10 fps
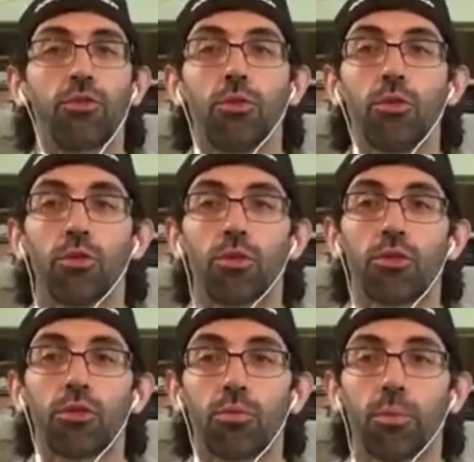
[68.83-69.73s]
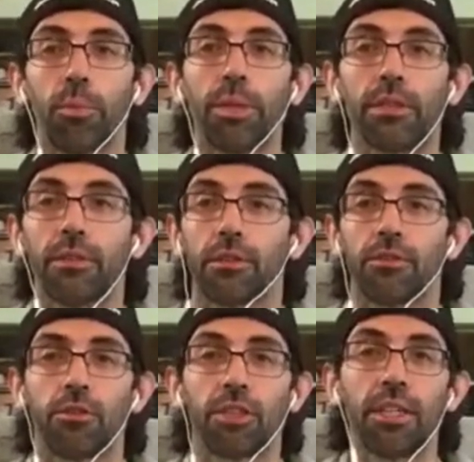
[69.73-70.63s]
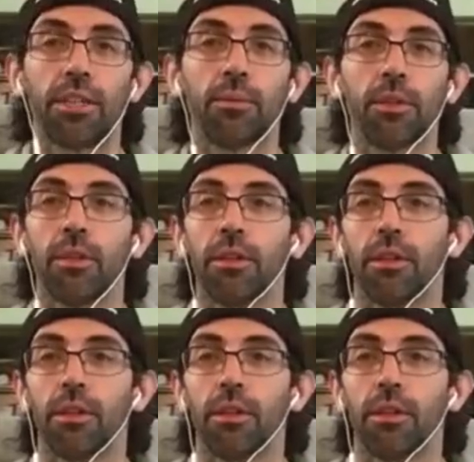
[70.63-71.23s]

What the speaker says: two cornerstone pieces of their team.